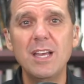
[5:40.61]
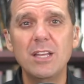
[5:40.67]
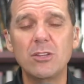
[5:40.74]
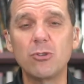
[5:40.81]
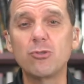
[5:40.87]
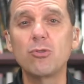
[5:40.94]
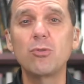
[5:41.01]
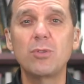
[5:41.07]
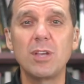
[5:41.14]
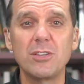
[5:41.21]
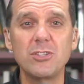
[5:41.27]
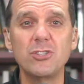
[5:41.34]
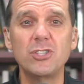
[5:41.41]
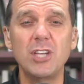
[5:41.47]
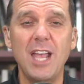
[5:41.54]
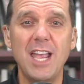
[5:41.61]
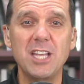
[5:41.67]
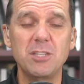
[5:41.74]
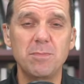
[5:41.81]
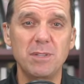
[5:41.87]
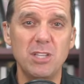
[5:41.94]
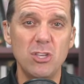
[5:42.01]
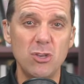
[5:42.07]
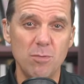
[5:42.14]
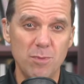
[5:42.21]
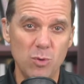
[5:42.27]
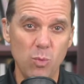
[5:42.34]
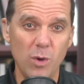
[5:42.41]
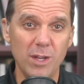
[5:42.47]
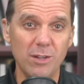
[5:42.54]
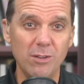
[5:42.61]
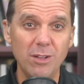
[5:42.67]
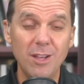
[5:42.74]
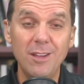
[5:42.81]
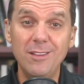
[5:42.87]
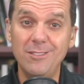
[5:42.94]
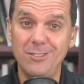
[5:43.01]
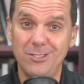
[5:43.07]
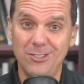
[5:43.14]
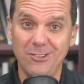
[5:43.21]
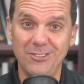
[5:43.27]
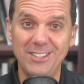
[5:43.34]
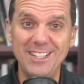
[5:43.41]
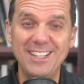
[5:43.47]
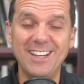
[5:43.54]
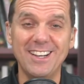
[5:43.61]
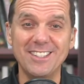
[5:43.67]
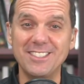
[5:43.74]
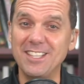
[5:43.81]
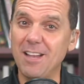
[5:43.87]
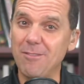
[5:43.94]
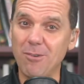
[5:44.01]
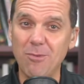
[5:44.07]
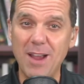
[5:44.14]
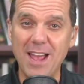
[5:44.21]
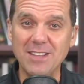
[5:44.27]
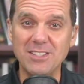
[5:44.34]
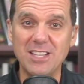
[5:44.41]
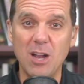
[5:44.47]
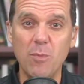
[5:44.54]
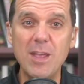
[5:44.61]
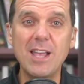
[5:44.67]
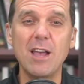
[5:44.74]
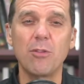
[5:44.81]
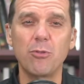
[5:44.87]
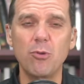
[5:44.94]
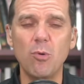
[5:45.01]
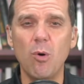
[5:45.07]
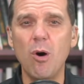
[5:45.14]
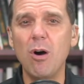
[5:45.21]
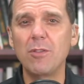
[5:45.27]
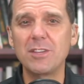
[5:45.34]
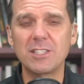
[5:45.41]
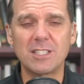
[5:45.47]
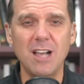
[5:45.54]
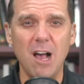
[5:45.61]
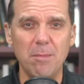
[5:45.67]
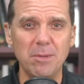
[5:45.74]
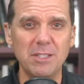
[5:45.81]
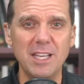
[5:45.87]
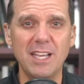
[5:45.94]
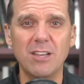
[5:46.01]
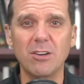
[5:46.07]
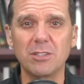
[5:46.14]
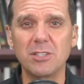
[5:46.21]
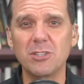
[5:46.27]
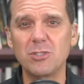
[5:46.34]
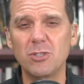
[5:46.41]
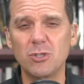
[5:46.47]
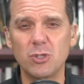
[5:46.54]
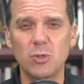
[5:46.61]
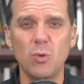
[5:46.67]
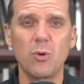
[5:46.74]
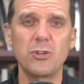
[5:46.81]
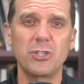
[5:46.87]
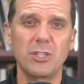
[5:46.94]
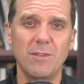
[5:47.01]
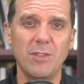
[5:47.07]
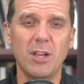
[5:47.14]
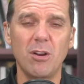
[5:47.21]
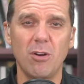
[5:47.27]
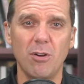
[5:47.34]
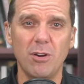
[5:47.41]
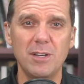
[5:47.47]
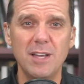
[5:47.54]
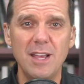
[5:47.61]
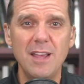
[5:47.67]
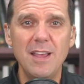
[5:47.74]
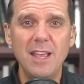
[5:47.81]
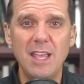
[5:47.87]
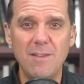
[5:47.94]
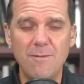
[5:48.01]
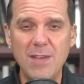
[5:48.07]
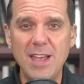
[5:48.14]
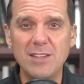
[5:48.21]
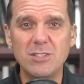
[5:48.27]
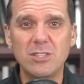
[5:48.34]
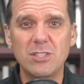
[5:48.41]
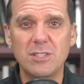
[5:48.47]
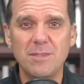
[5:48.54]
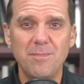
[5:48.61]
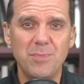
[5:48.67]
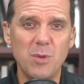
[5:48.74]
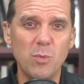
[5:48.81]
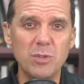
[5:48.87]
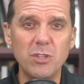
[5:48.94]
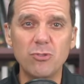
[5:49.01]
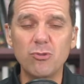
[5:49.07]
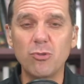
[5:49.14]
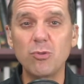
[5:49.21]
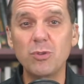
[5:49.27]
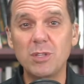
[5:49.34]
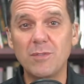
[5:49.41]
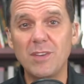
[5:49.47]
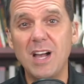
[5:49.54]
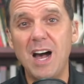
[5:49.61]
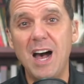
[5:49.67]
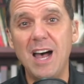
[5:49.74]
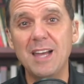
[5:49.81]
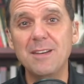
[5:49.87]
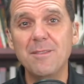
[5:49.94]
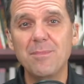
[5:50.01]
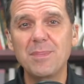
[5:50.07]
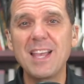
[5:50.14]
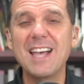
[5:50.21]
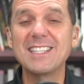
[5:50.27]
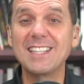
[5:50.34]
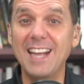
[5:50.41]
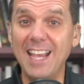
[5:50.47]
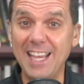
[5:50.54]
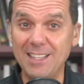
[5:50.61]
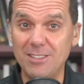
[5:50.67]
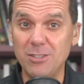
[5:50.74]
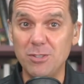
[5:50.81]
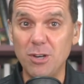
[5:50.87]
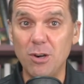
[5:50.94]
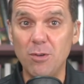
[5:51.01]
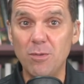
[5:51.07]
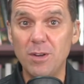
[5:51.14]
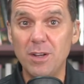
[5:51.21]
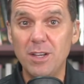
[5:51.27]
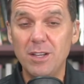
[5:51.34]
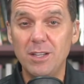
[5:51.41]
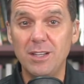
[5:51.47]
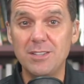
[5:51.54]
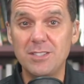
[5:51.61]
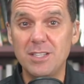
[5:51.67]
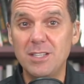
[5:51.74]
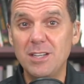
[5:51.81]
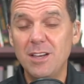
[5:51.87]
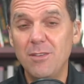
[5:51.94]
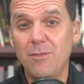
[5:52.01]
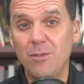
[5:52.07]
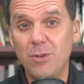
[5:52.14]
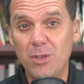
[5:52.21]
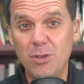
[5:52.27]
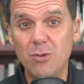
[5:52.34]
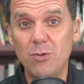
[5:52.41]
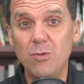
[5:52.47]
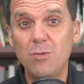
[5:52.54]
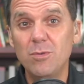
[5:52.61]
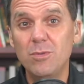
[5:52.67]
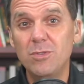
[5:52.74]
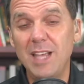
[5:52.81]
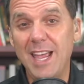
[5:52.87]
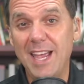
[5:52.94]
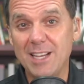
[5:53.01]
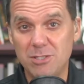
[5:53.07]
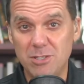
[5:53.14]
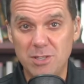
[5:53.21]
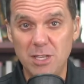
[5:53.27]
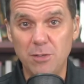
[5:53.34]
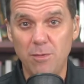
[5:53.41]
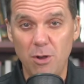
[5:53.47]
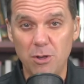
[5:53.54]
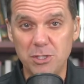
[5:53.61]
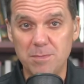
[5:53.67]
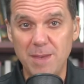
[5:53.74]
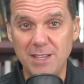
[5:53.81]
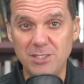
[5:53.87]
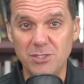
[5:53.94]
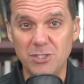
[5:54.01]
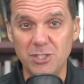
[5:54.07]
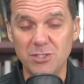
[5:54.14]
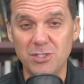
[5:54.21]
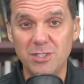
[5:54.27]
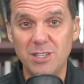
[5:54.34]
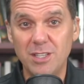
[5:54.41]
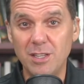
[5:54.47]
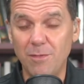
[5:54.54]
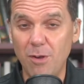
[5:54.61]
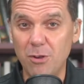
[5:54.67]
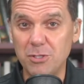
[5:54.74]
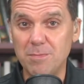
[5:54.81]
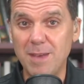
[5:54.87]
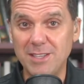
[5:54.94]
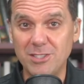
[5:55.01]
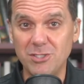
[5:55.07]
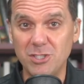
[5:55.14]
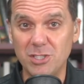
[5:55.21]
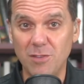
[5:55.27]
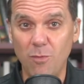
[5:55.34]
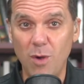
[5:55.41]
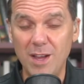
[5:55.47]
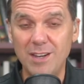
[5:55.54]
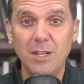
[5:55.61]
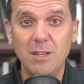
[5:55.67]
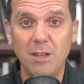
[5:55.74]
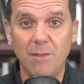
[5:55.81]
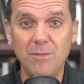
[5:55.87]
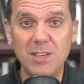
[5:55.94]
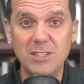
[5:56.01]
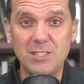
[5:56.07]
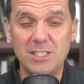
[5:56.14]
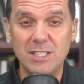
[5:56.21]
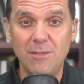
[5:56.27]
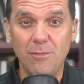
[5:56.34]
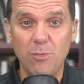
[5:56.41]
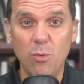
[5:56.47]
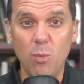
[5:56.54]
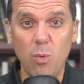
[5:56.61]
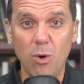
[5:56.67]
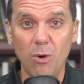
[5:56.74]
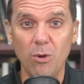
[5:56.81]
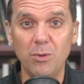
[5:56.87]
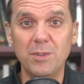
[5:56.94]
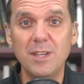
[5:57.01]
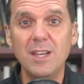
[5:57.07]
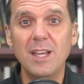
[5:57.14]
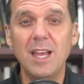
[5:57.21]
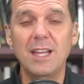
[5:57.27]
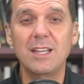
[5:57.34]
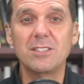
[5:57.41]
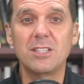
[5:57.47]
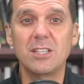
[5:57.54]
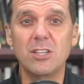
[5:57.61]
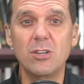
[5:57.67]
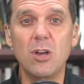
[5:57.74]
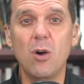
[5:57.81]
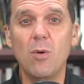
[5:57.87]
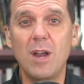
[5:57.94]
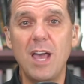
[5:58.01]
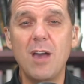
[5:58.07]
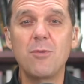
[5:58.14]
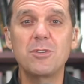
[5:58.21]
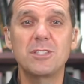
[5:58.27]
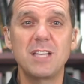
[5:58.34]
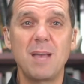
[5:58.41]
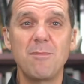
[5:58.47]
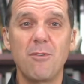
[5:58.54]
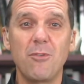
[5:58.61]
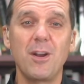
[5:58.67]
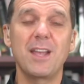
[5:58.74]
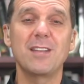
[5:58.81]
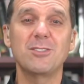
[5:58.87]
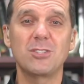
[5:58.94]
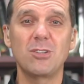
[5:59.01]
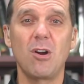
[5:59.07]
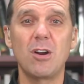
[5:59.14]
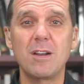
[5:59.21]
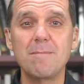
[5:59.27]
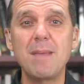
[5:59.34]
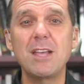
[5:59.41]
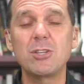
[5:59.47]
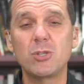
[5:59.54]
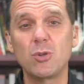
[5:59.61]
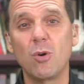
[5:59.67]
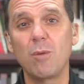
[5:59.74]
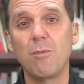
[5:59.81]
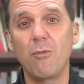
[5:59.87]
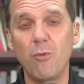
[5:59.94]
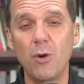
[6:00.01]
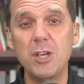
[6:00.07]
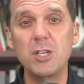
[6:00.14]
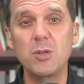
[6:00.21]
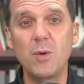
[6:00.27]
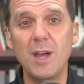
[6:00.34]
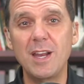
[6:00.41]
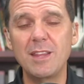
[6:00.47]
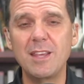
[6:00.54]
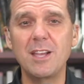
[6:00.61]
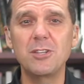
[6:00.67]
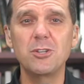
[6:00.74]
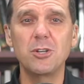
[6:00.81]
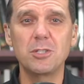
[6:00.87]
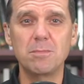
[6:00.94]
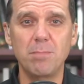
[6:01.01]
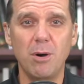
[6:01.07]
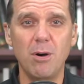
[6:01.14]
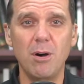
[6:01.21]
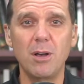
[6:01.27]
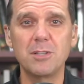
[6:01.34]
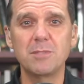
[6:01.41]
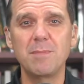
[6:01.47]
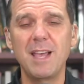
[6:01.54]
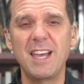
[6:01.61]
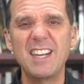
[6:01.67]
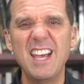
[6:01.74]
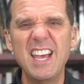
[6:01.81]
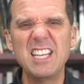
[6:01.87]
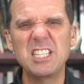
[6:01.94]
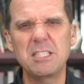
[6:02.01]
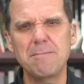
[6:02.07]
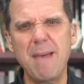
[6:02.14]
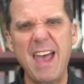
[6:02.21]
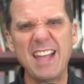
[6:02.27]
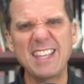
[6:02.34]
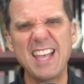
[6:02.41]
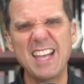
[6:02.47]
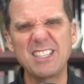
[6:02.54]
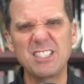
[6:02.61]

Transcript: the truth doesn't change, but the human will certainly does. Never rest. Now, we cut through all this gobbledygook, this distortion of the current events, and with the truth of God as an antidote, listen, for you to answer these false messages. The false messages of what? Of this sinful world. And listen, you know what I always say before I get started. Make sure before you do anything, just pause, man, smack that